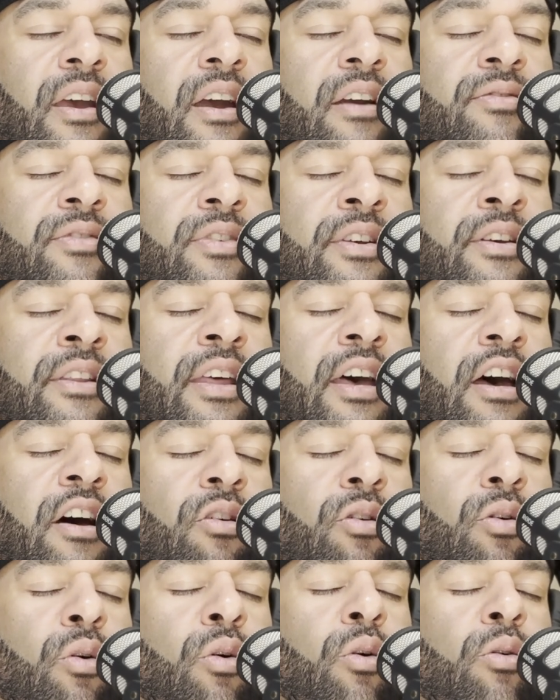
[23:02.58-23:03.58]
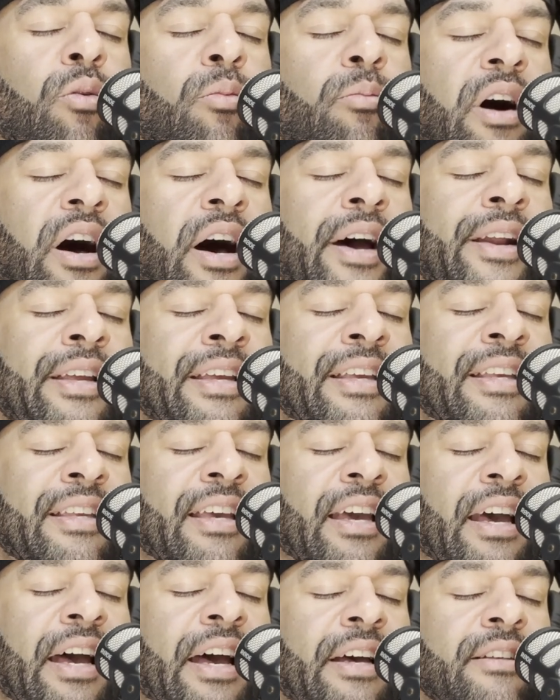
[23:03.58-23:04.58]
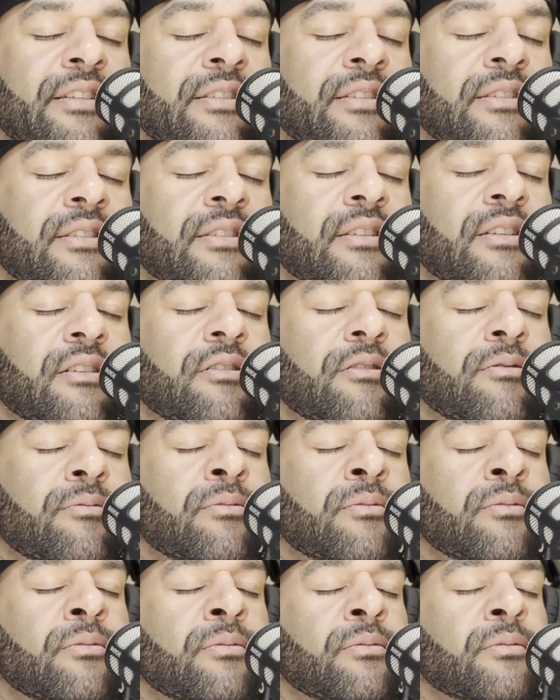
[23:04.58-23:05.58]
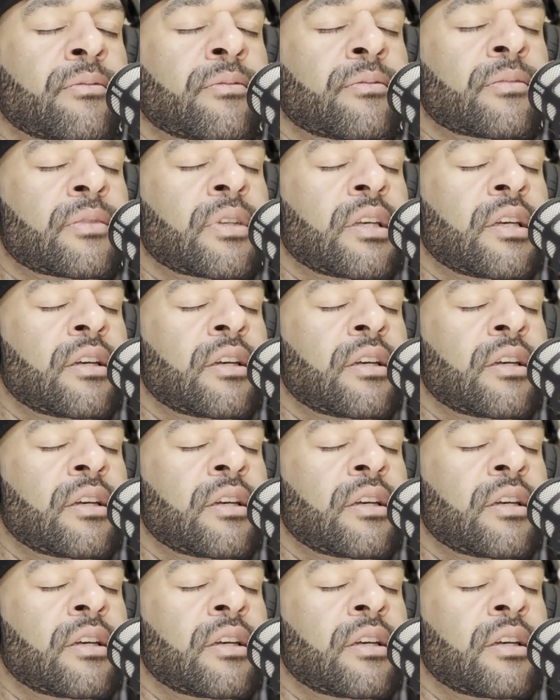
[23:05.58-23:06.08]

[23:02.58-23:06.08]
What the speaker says: I feel that whole body, yes. I